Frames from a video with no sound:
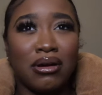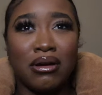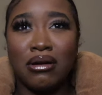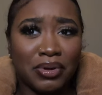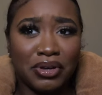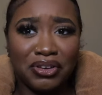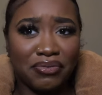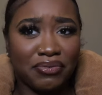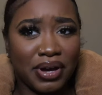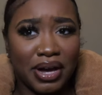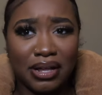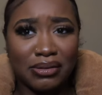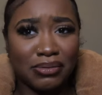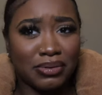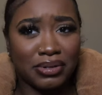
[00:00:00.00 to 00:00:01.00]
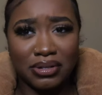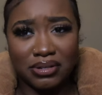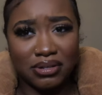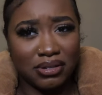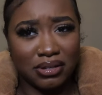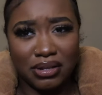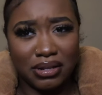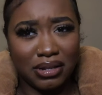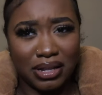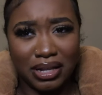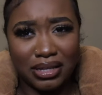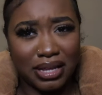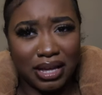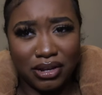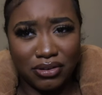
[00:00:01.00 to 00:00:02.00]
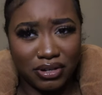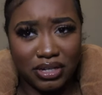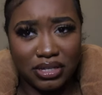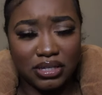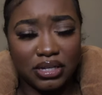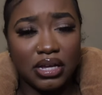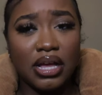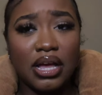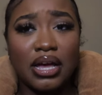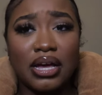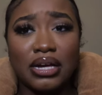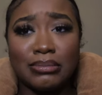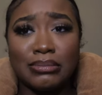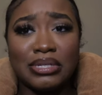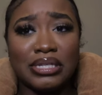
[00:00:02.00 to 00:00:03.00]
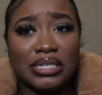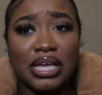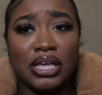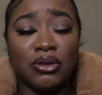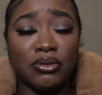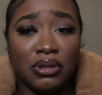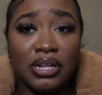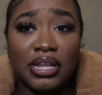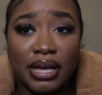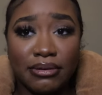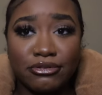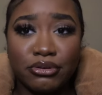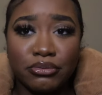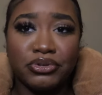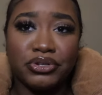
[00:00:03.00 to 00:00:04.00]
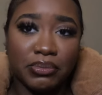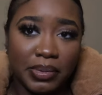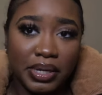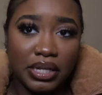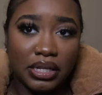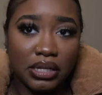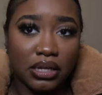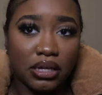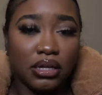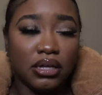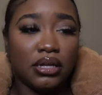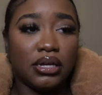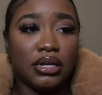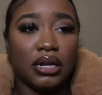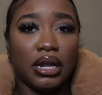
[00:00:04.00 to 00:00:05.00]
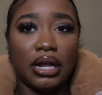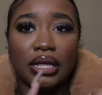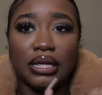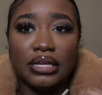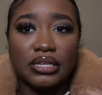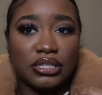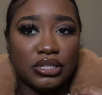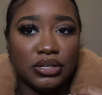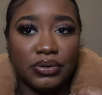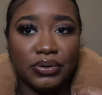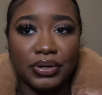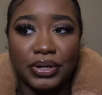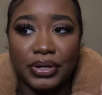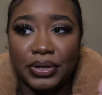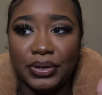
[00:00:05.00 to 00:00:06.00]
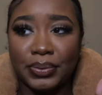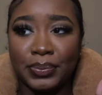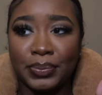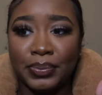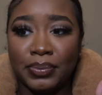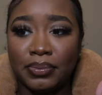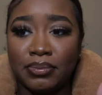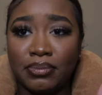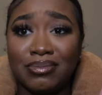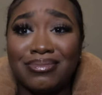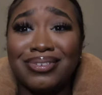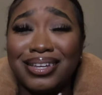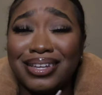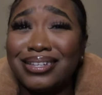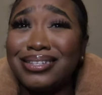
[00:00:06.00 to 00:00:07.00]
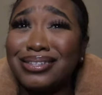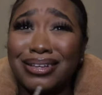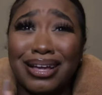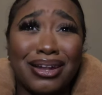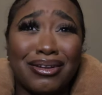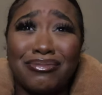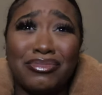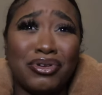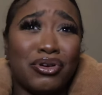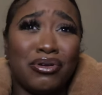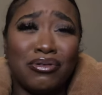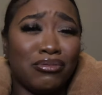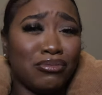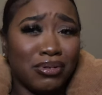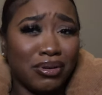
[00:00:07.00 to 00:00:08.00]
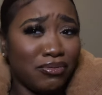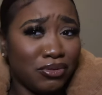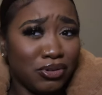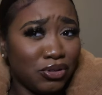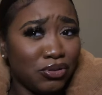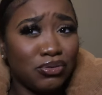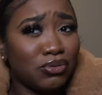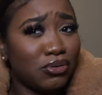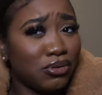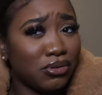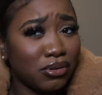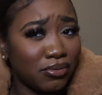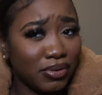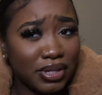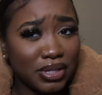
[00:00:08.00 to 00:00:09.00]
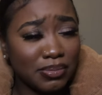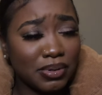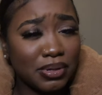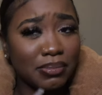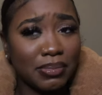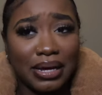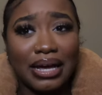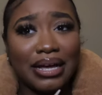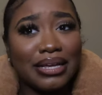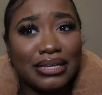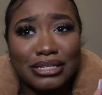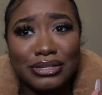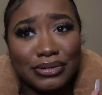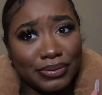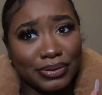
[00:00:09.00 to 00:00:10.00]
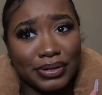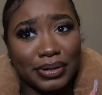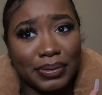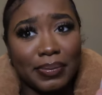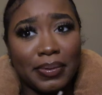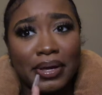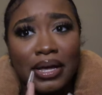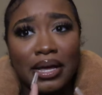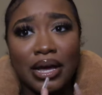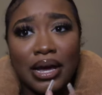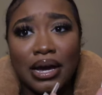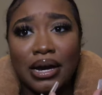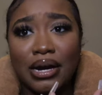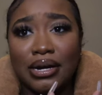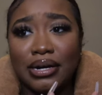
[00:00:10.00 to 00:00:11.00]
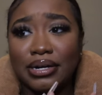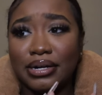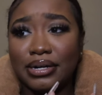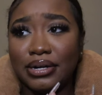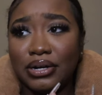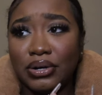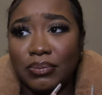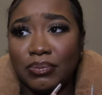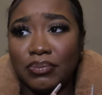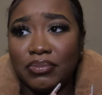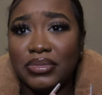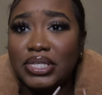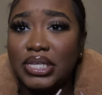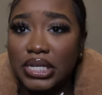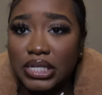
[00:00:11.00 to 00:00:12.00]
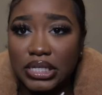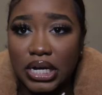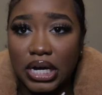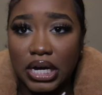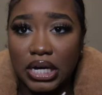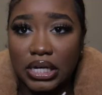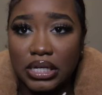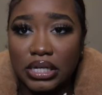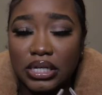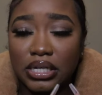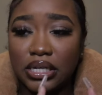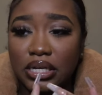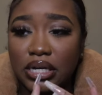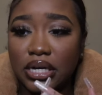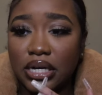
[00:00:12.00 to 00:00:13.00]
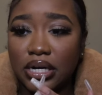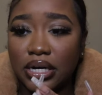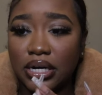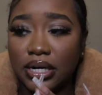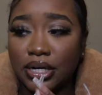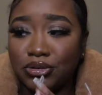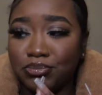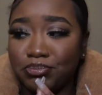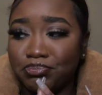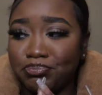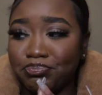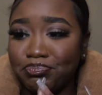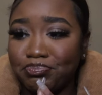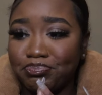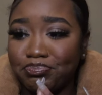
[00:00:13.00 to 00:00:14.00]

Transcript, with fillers: a million followers and nothing like that crazy. I'm just saying you need to have social media. Like Instagram. It's I don't know if you do this on Facebook, but Instagram um, TikTok, um,